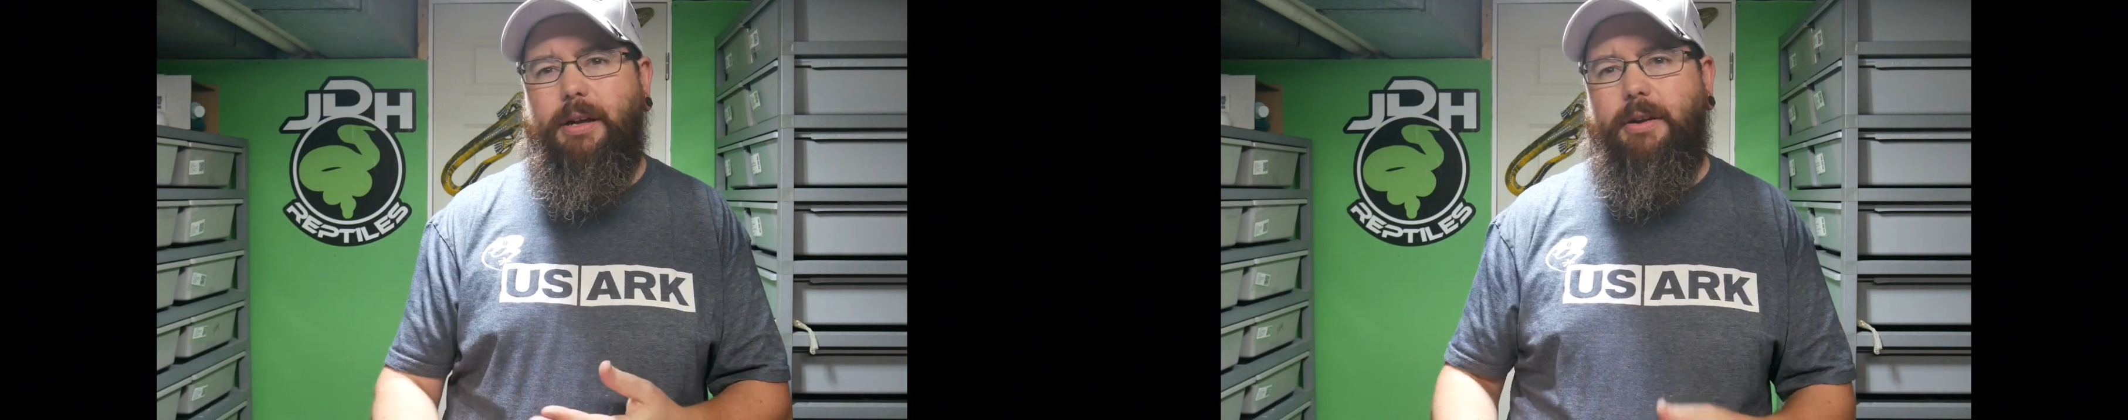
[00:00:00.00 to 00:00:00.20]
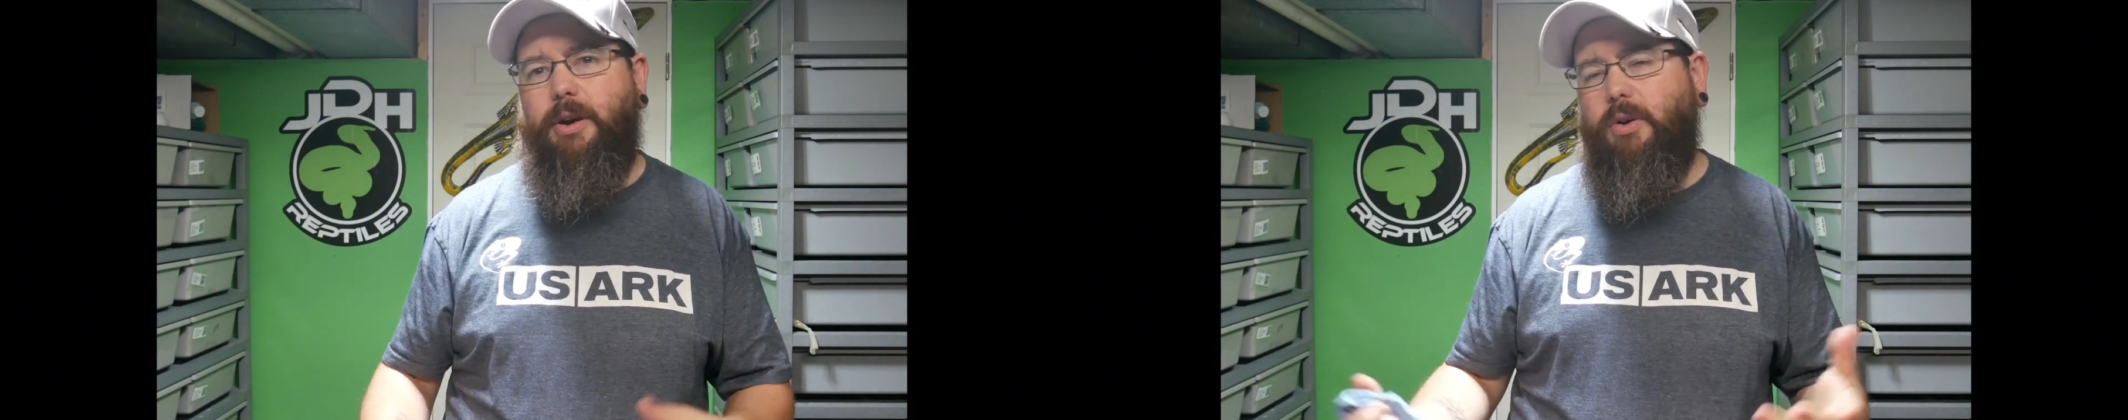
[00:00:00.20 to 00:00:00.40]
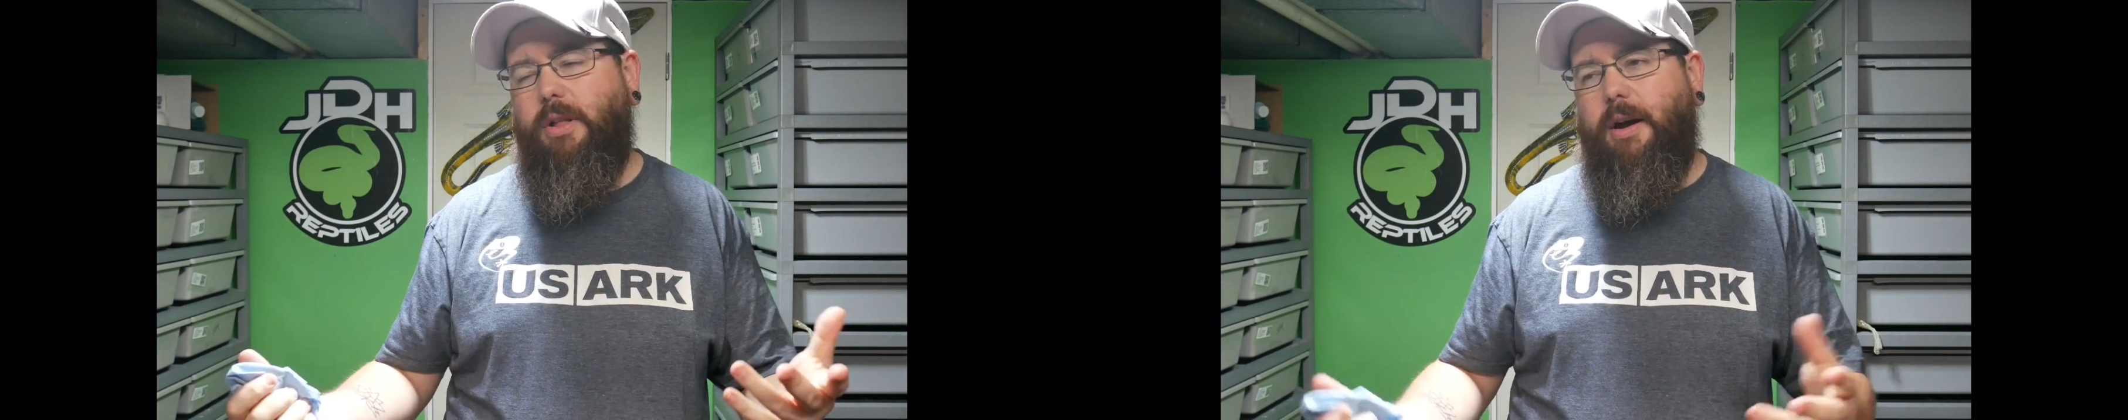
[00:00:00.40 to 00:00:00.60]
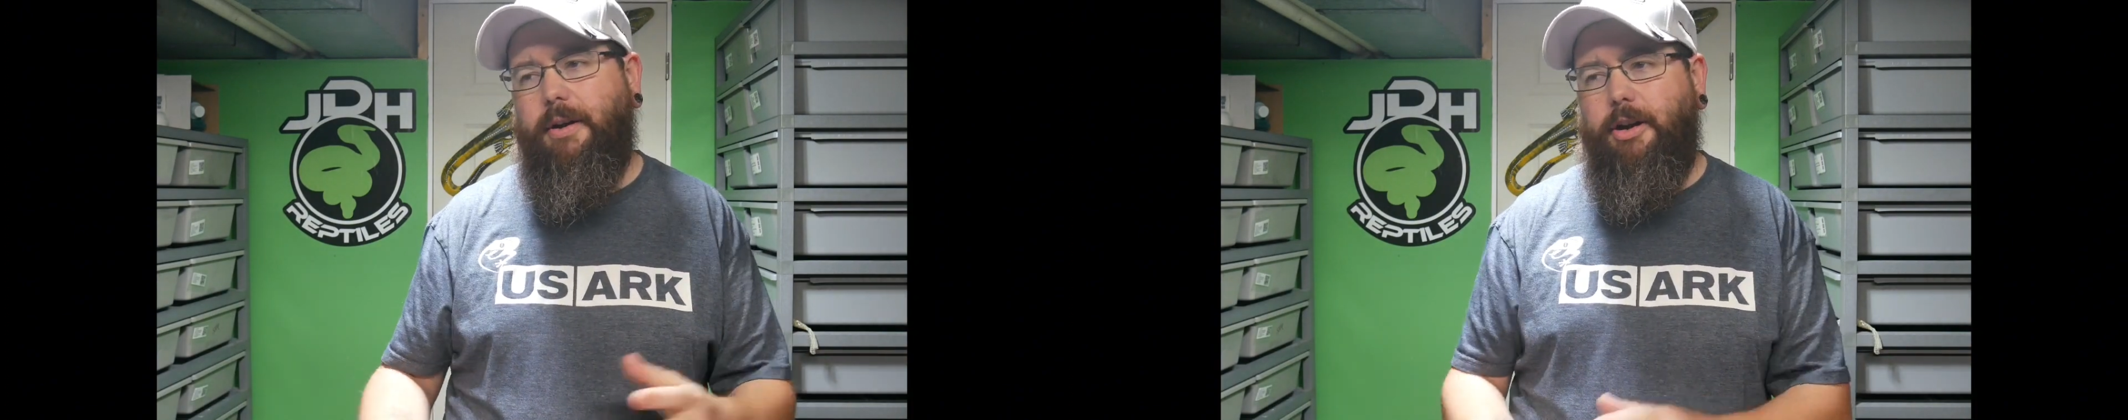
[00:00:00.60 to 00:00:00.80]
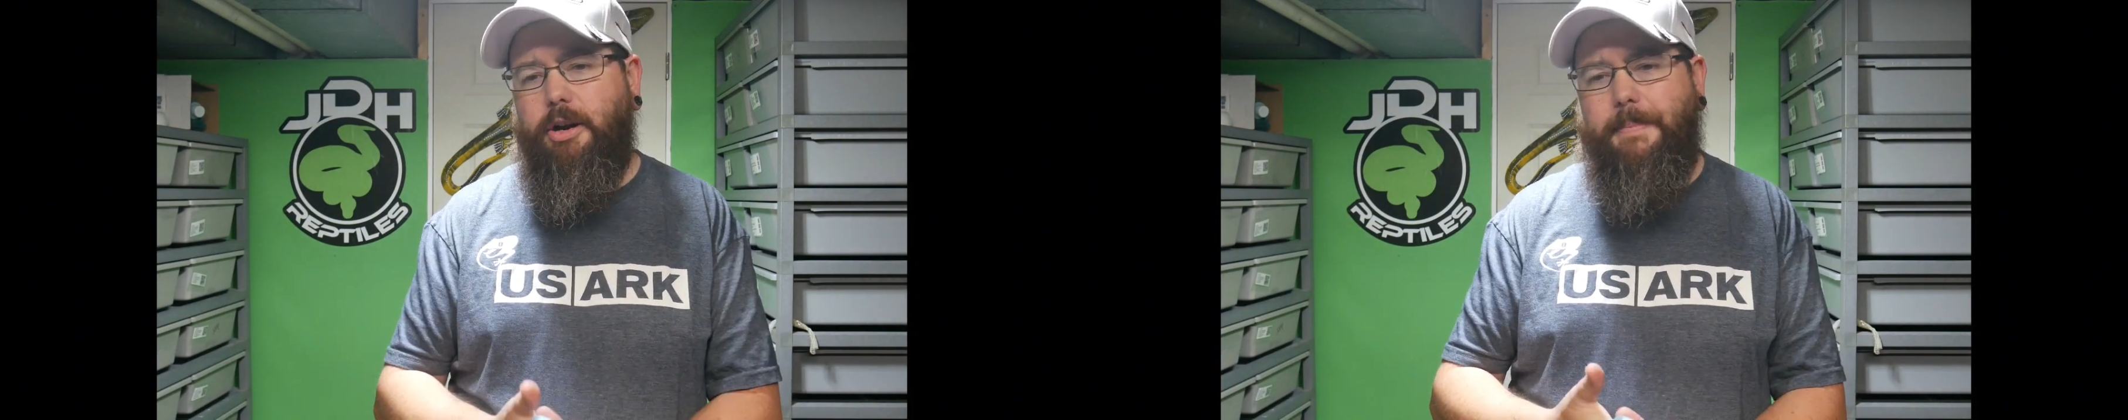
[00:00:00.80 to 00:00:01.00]
no
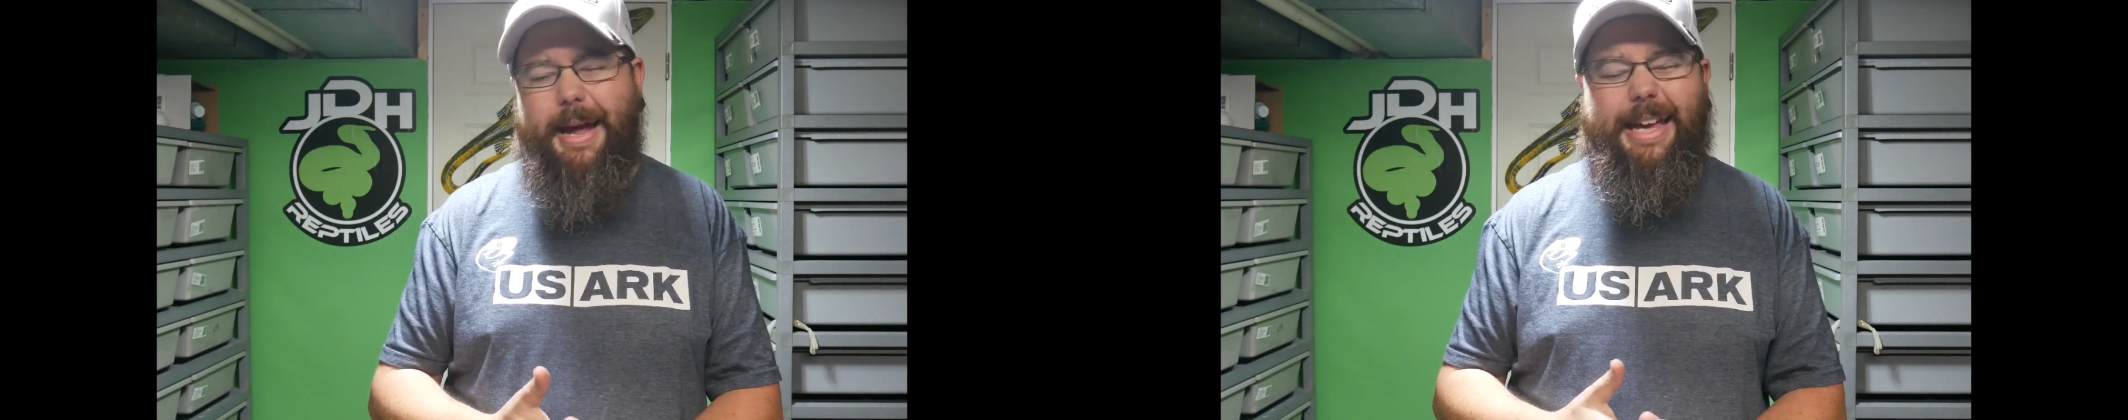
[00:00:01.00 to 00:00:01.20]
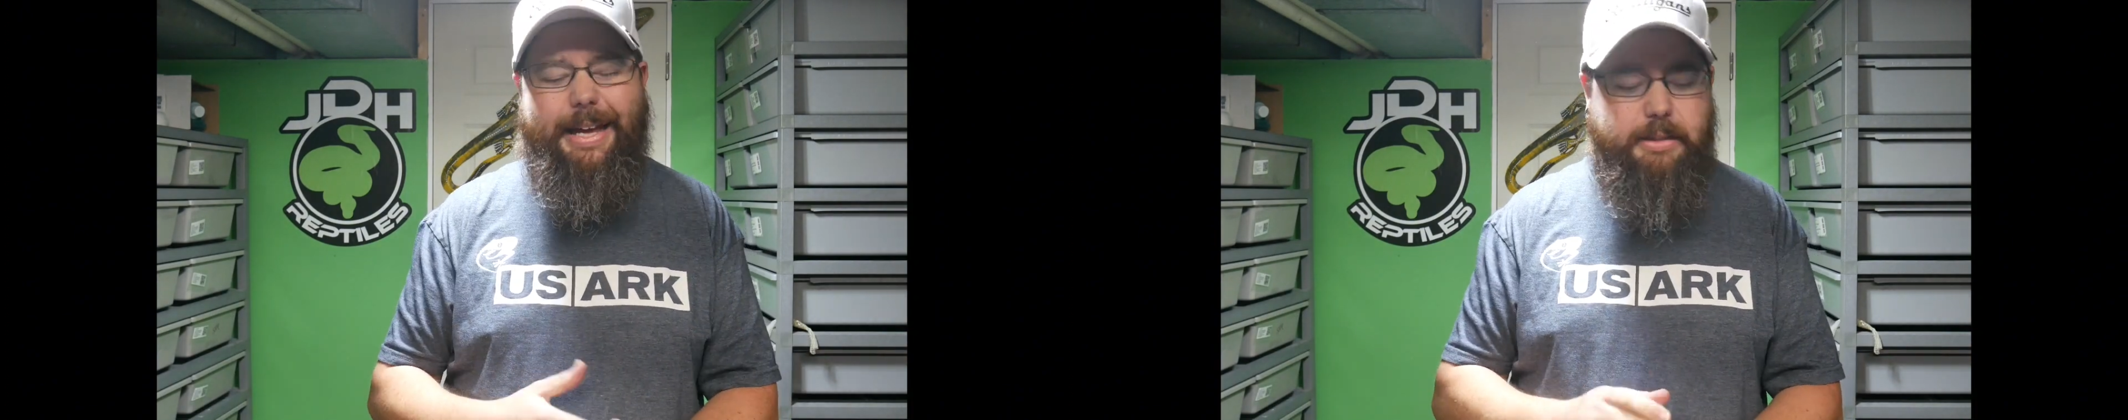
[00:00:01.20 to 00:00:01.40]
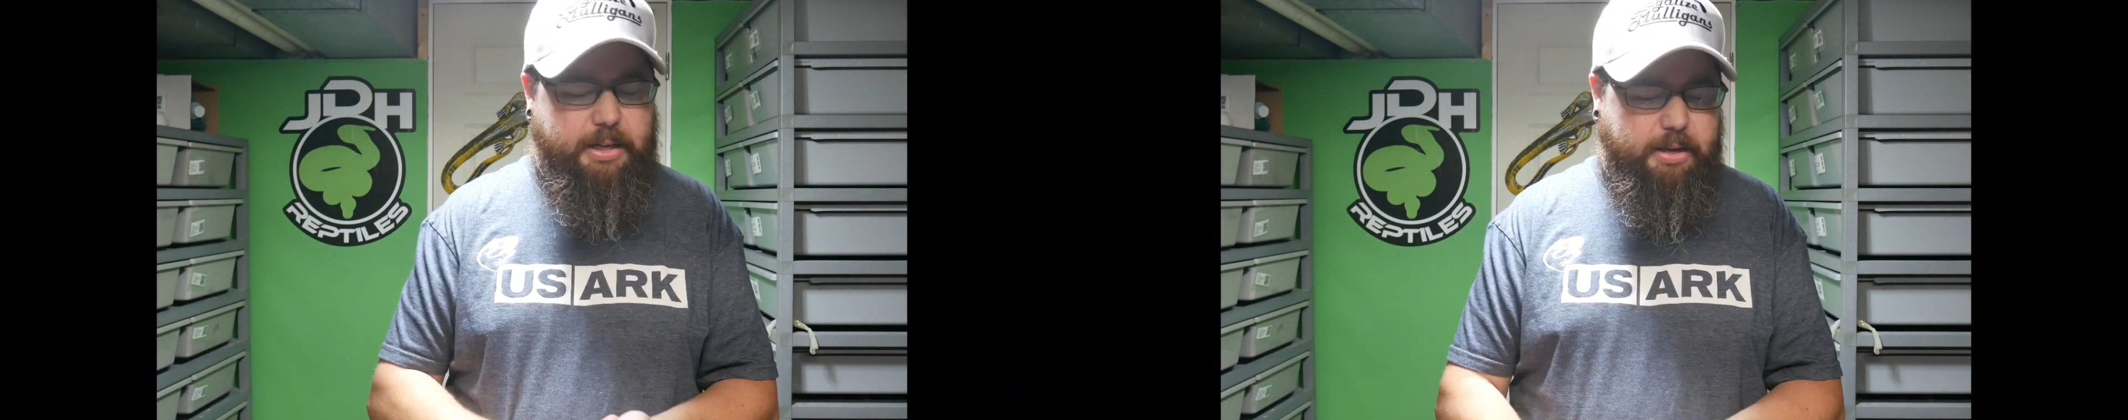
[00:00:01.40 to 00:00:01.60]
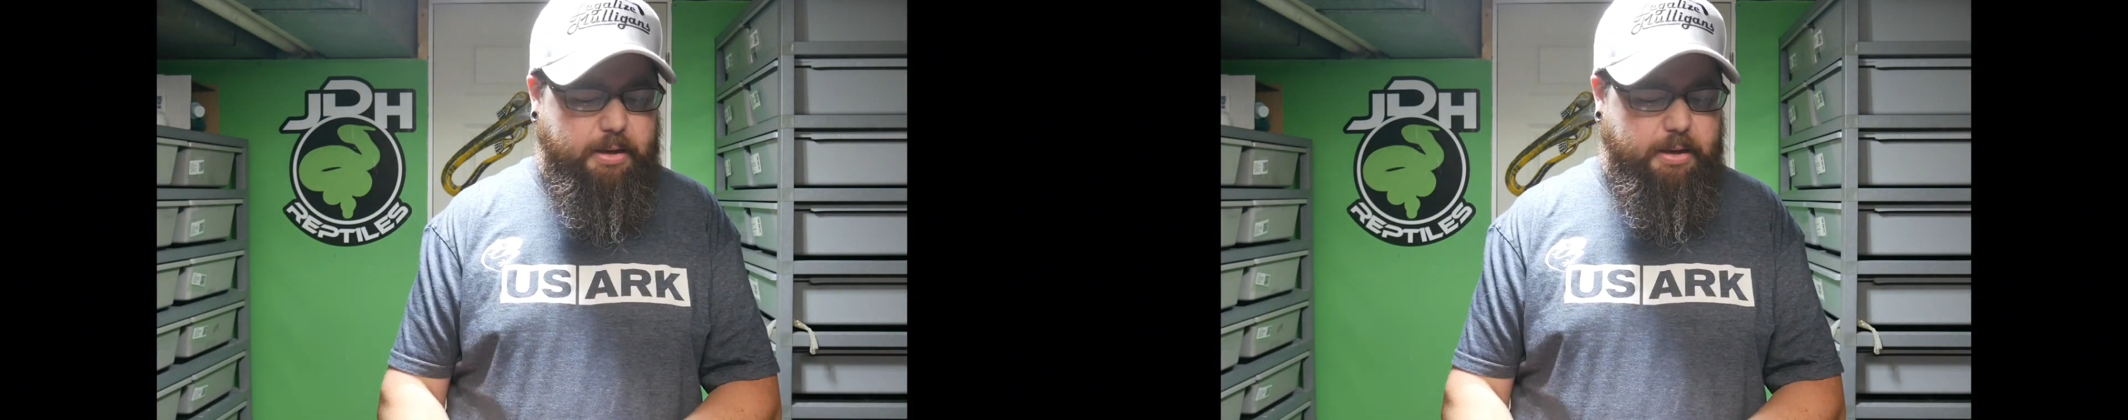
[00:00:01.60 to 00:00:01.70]
longer make it.